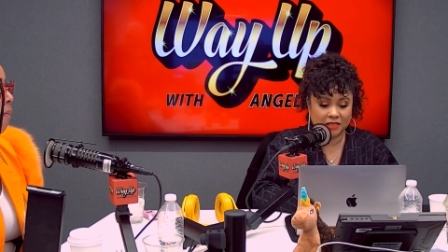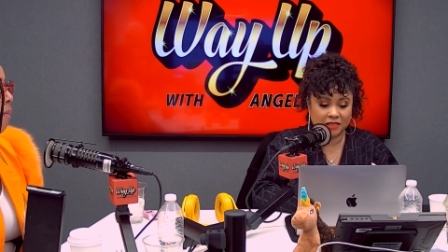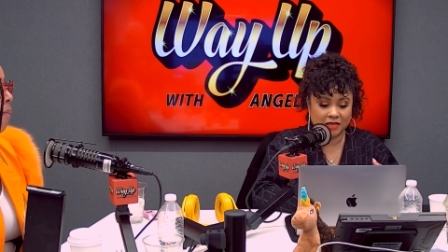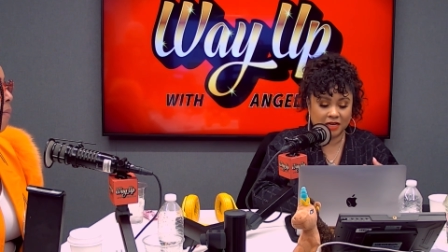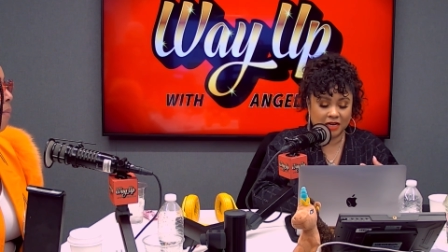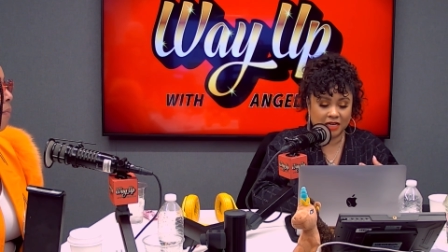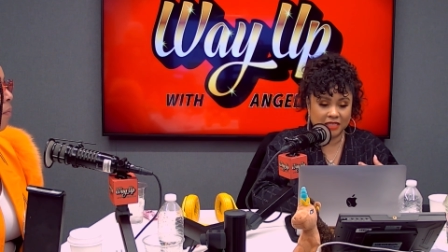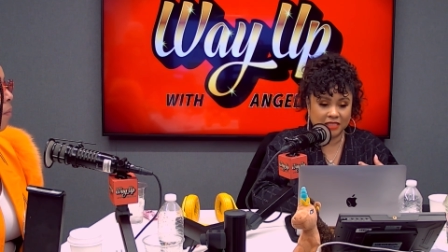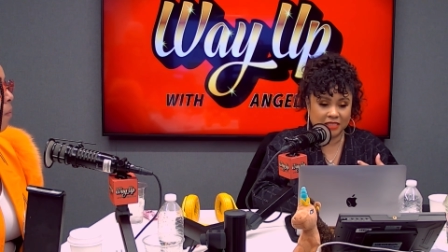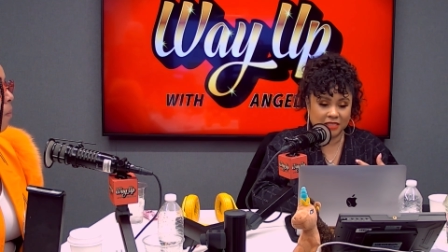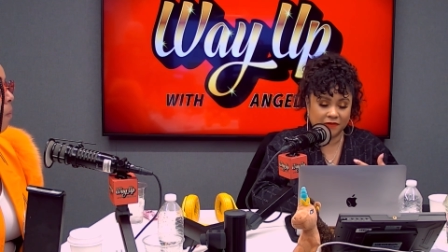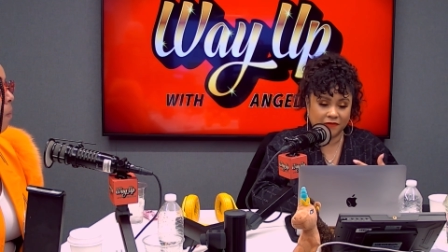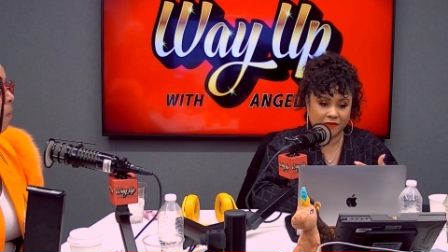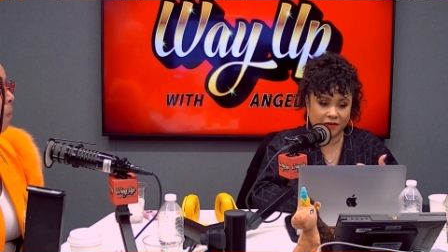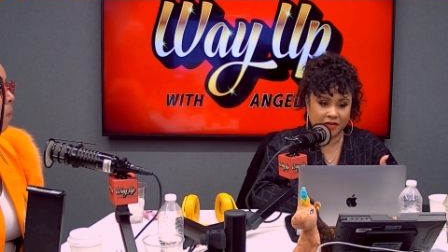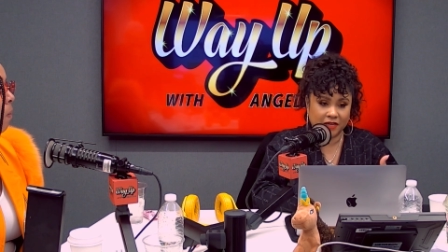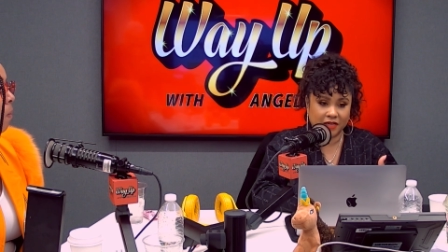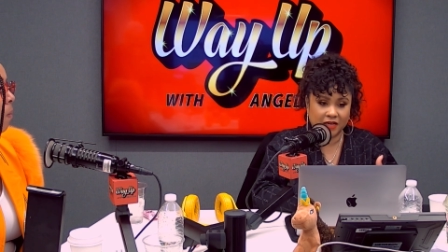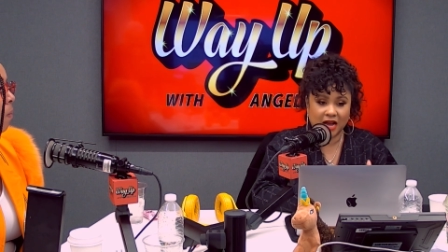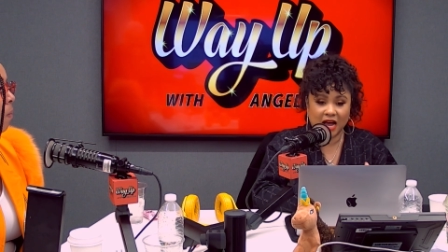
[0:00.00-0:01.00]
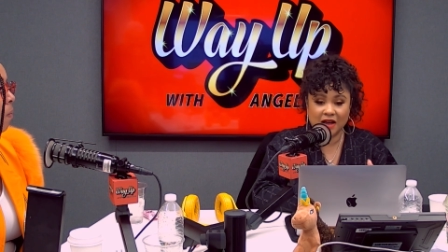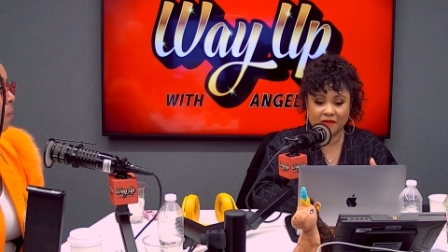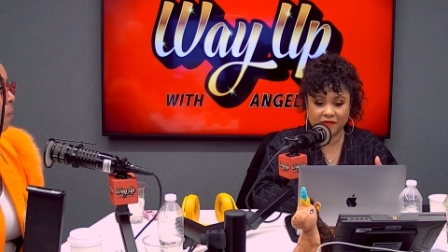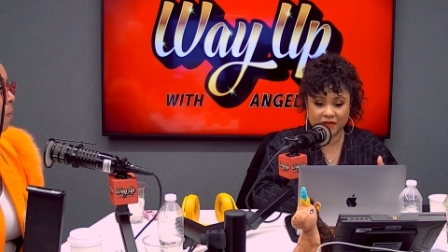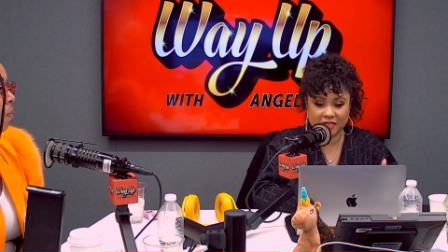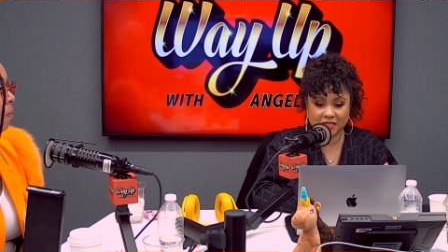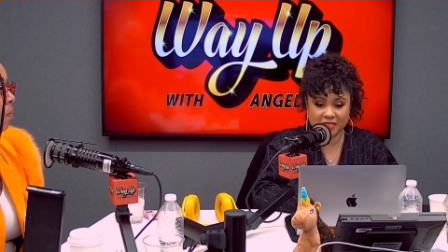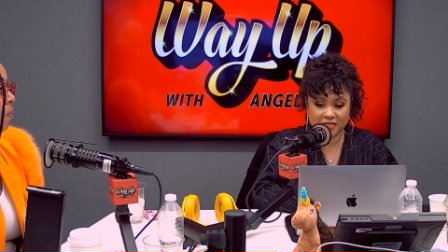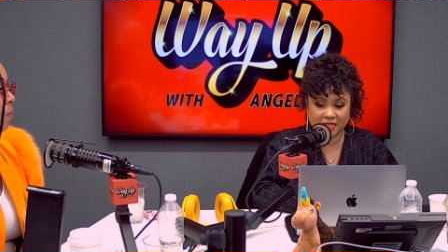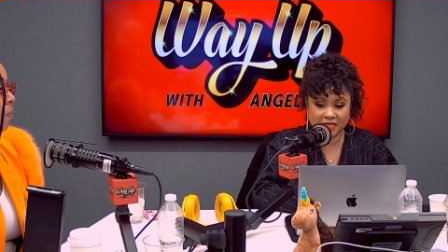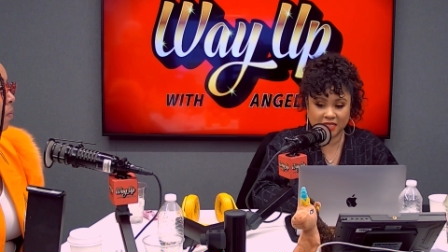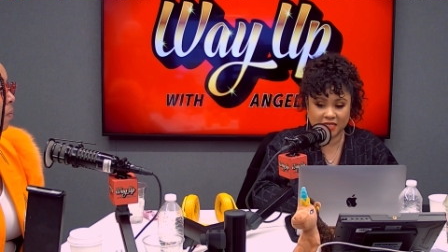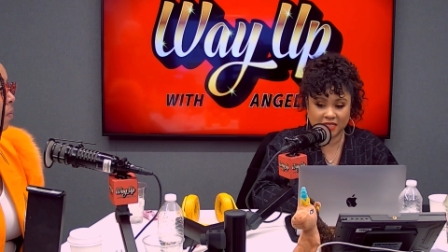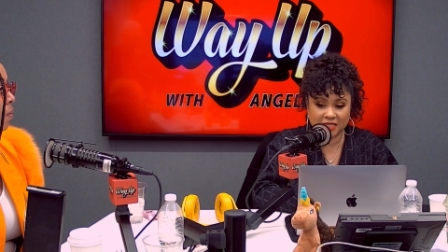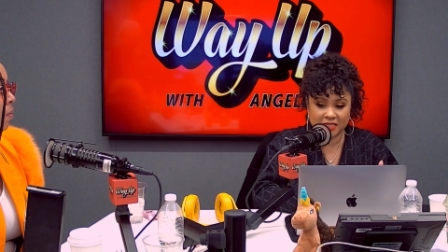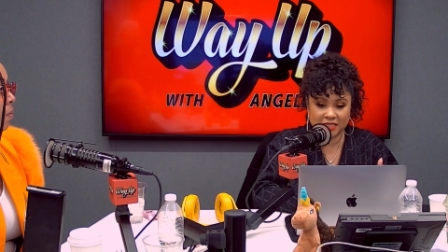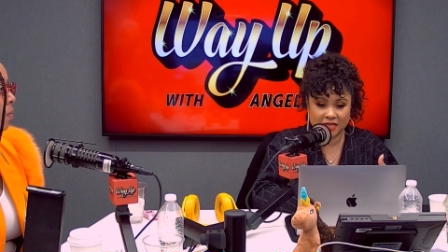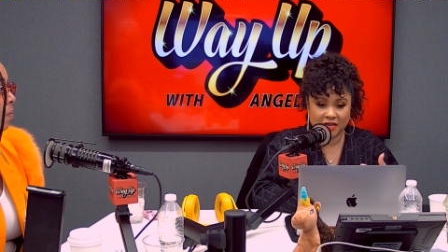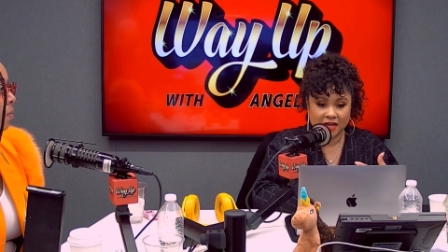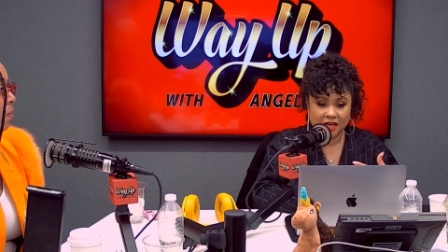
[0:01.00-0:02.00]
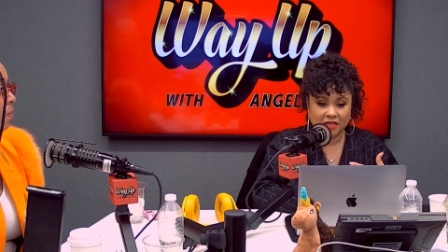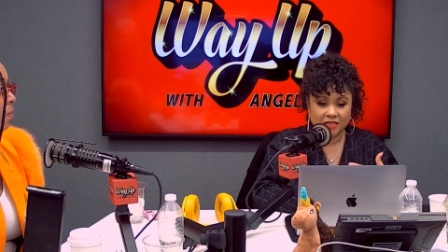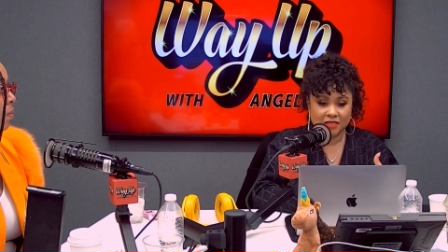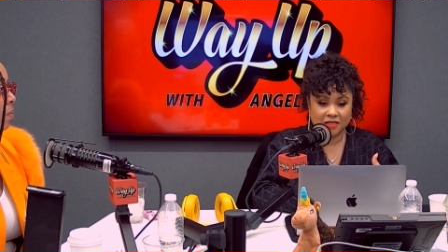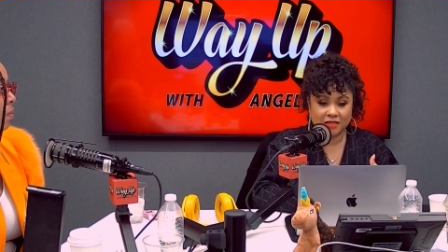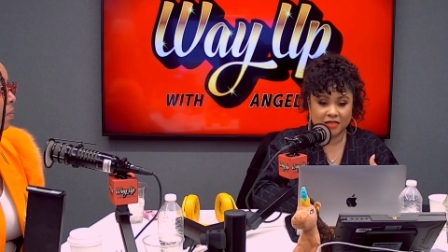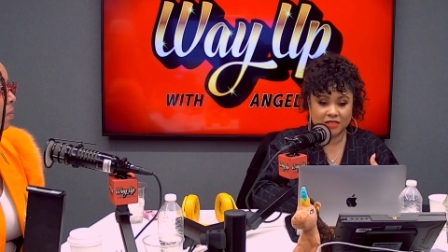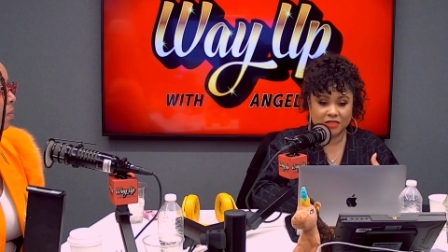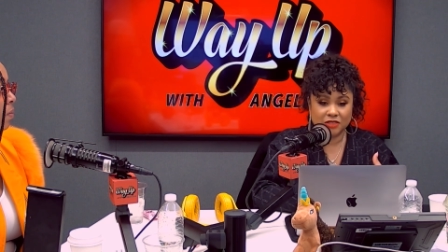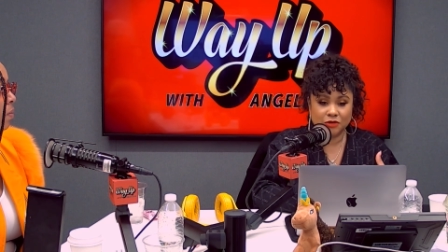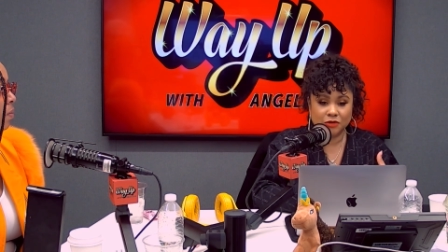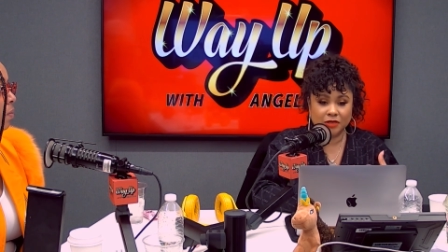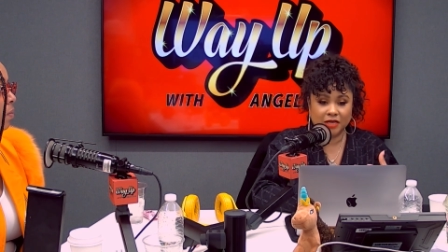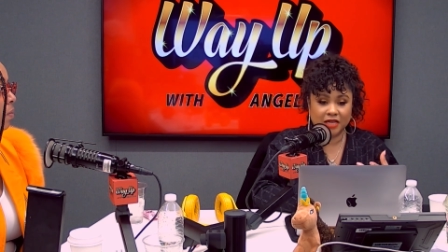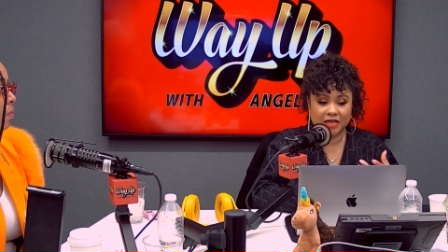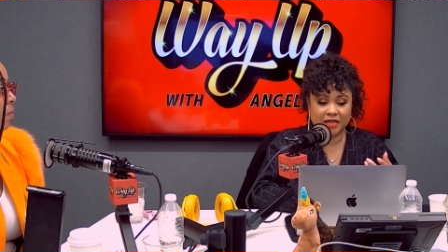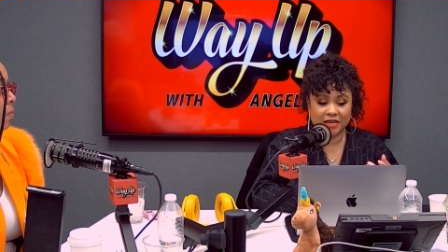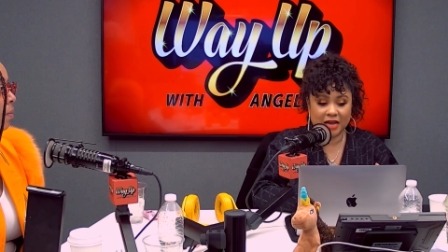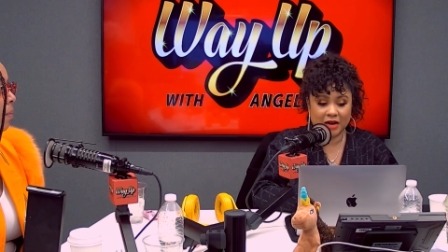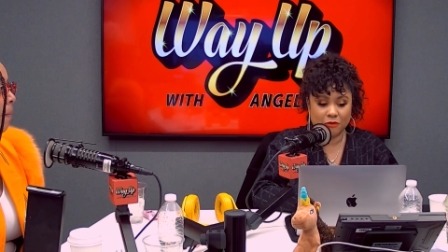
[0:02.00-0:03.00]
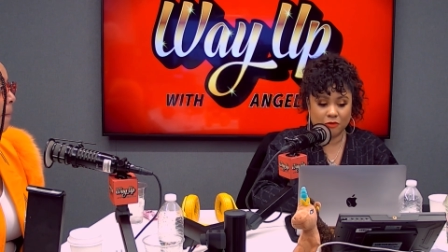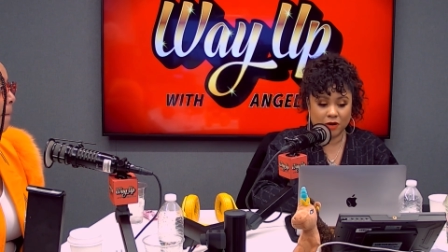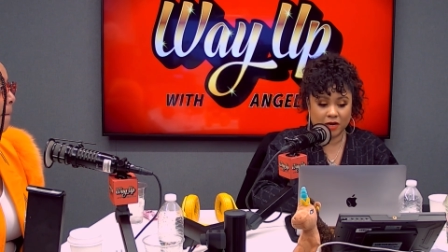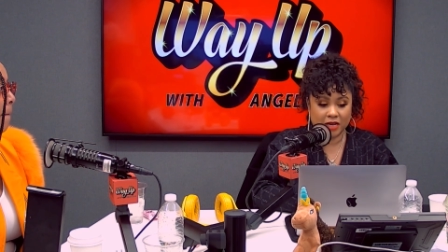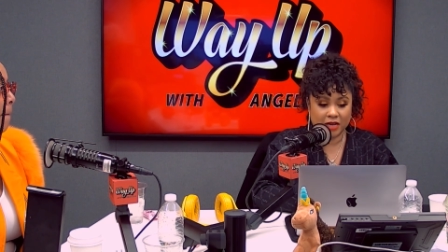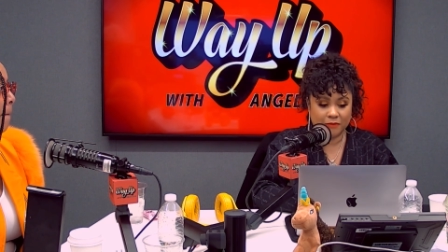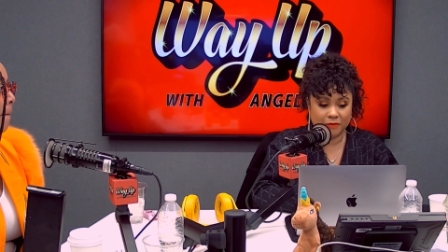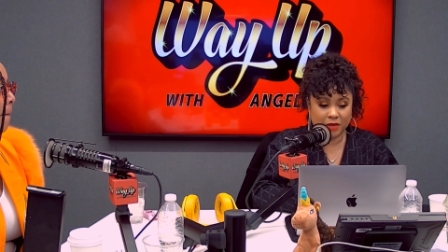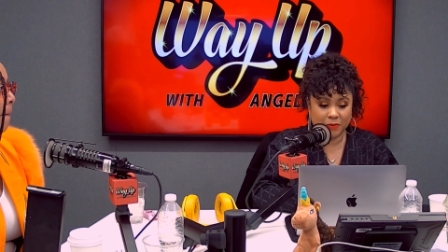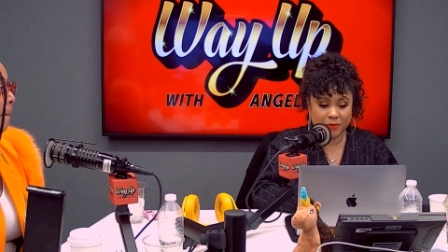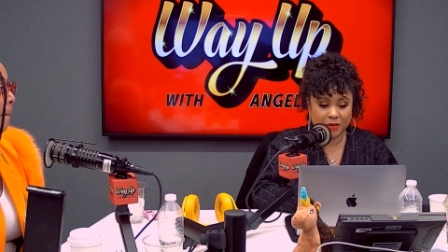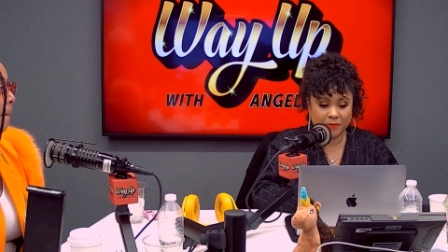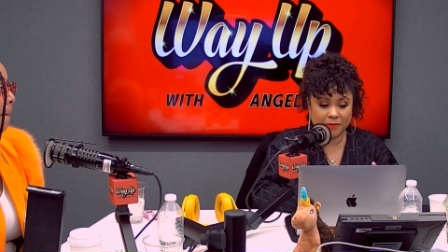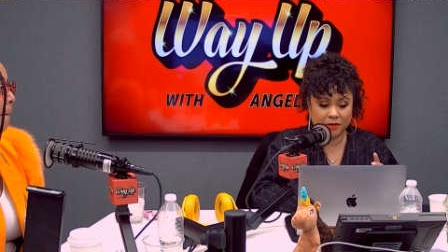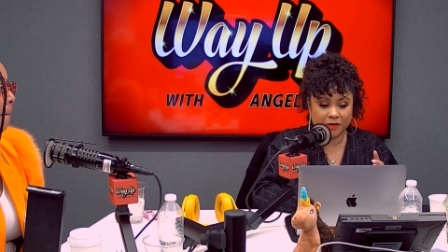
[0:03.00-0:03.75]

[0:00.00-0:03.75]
uh, different conferences so that you can network and meet people.